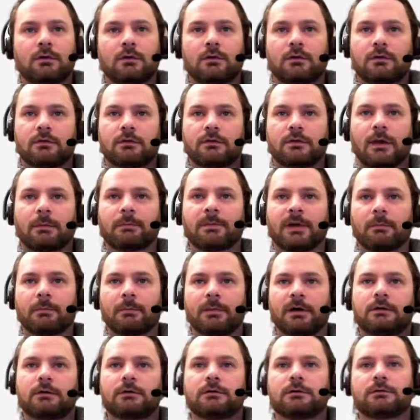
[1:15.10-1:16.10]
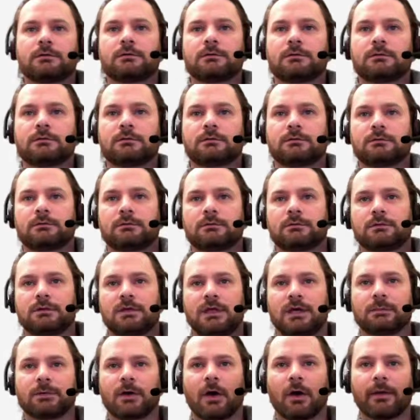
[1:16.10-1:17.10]
some number.
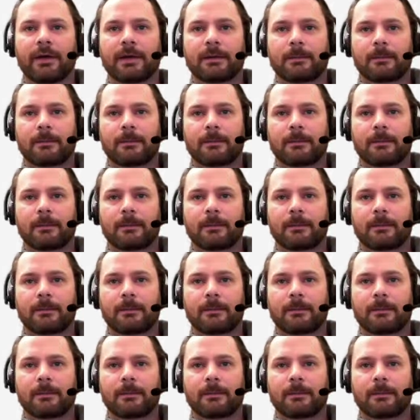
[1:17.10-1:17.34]
Keep going.